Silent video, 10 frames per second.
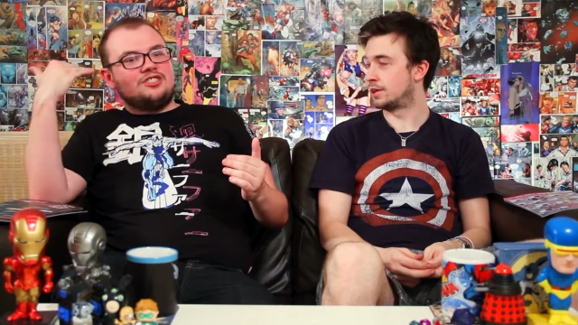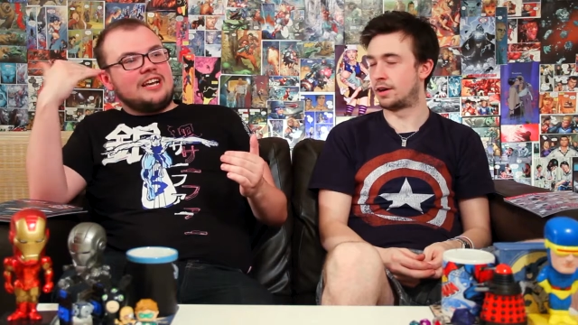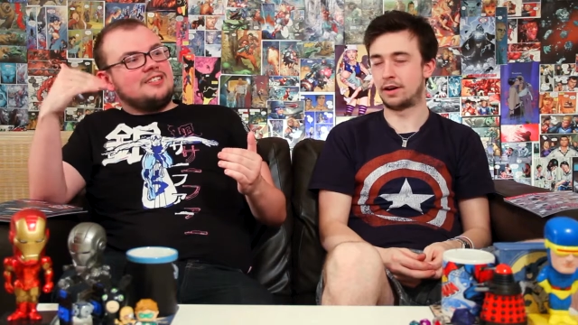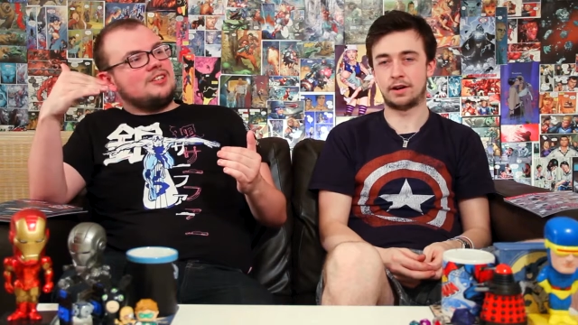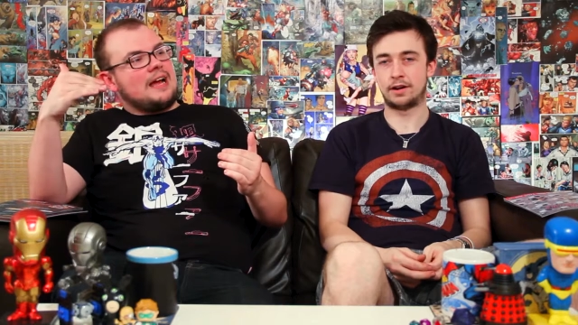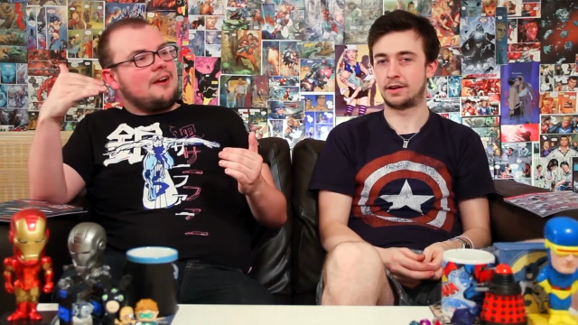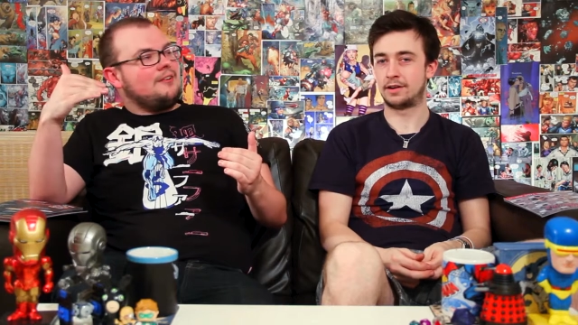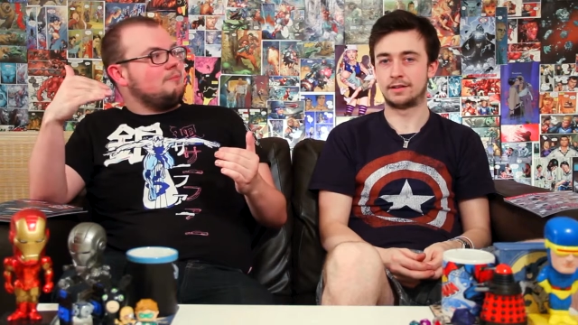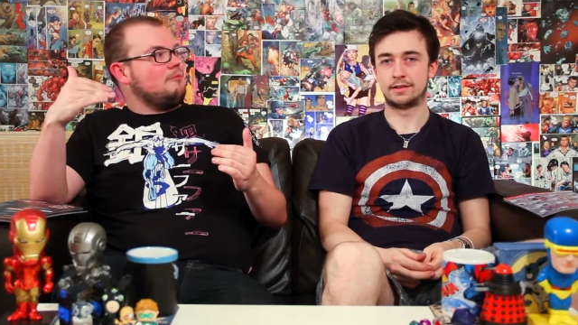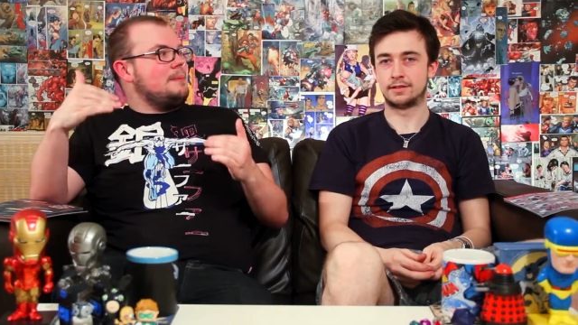Speaker 1: Jason Aaron
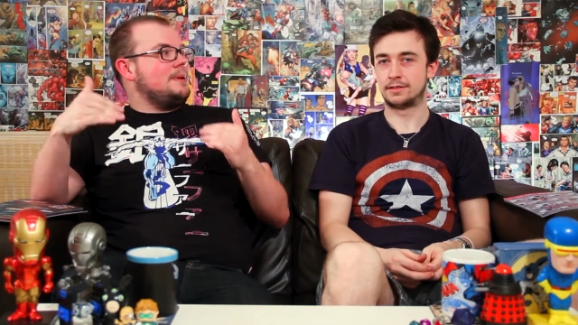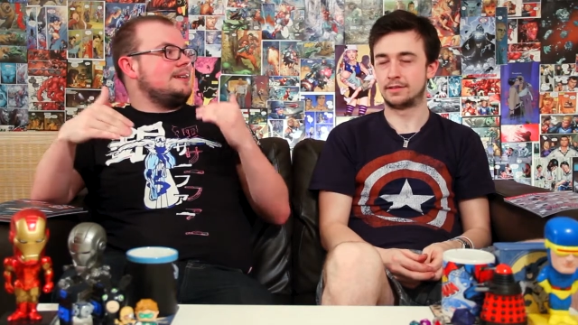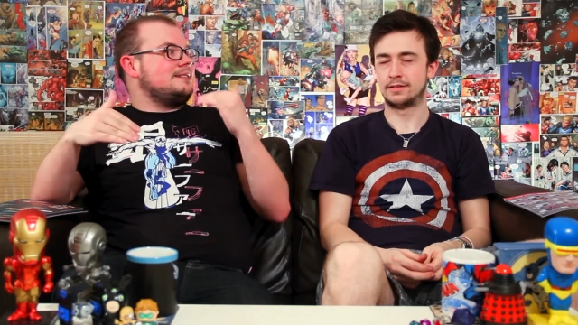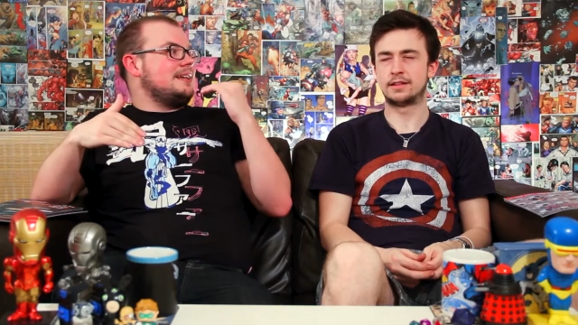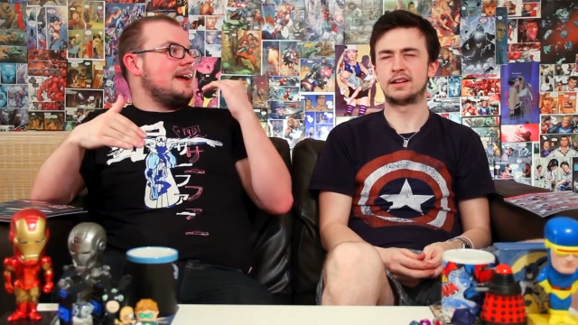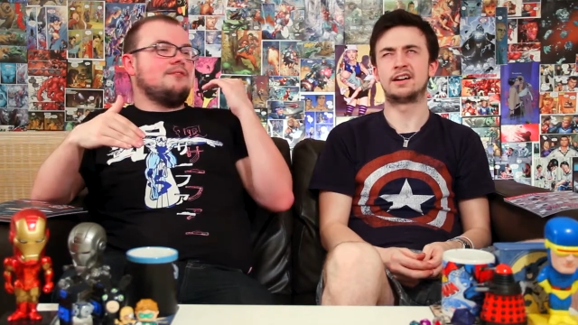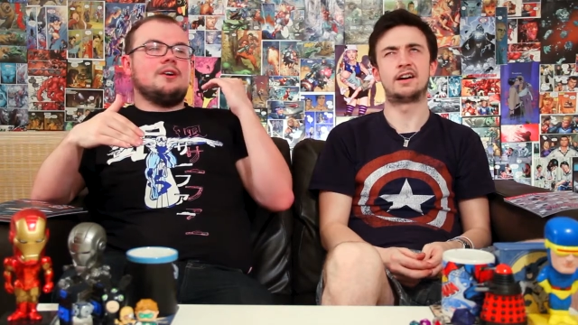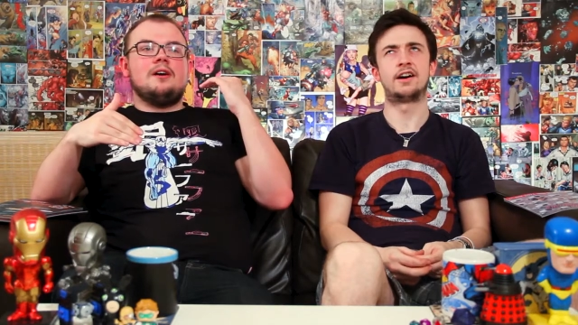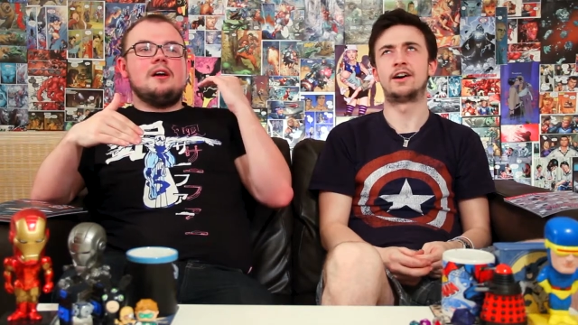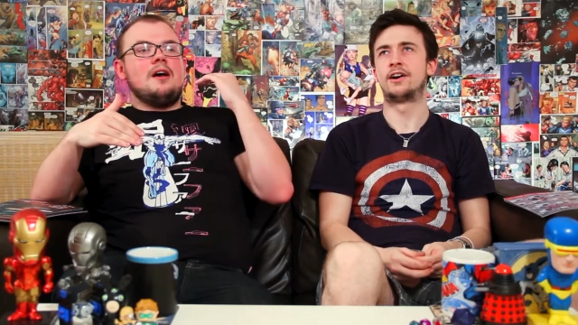and Ribic together,